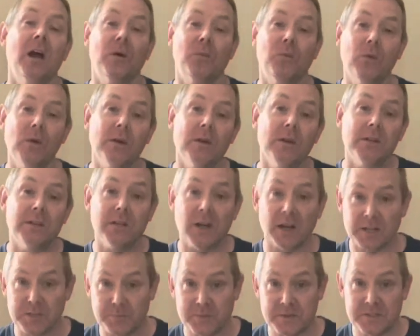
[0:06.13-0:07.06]
we're going to
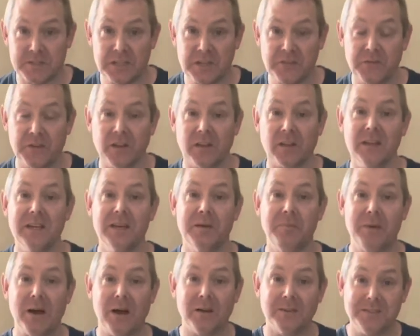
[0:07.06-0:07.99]
talk specifically
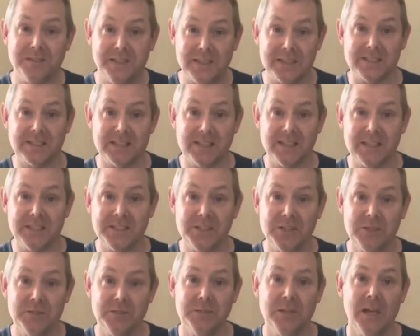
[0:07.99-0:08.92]
about disc
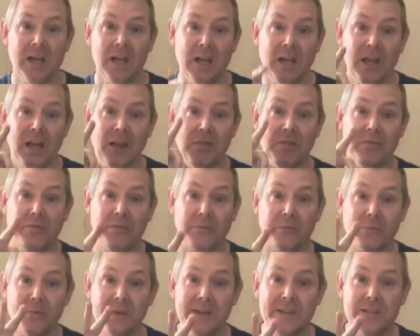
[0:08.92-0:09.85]
issues and
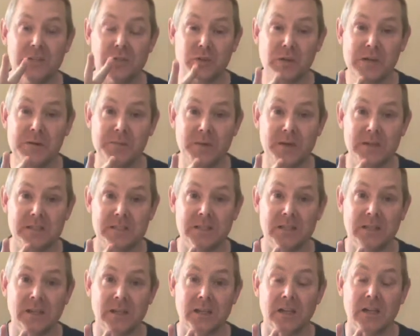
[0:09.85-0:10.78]
3 treatments